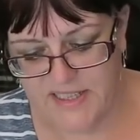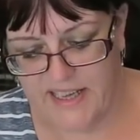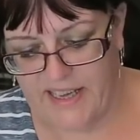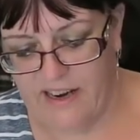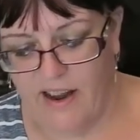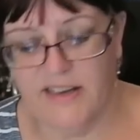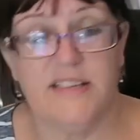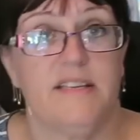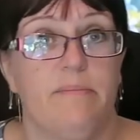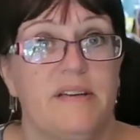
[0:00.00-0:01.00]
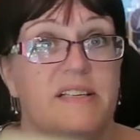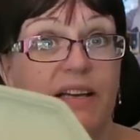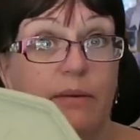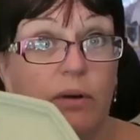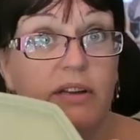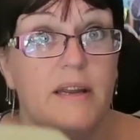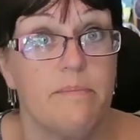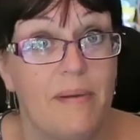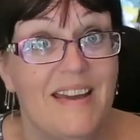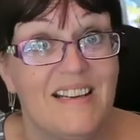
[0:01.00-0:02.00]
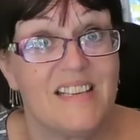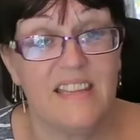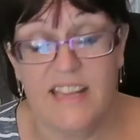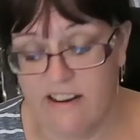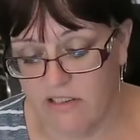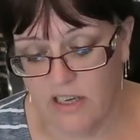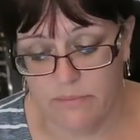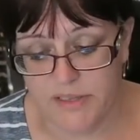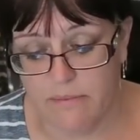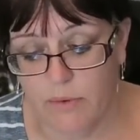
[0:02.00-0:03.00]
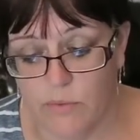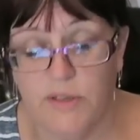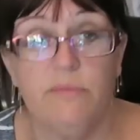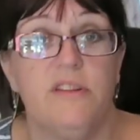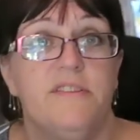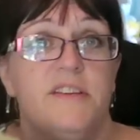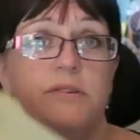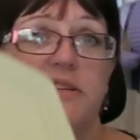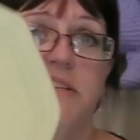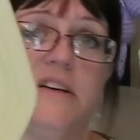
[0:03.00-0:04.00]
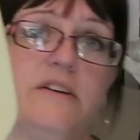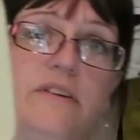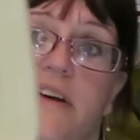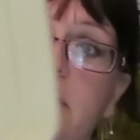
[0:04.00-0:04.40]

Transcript: into here, and it's it basically then it bakes in there and comes out moulded with the thistle design on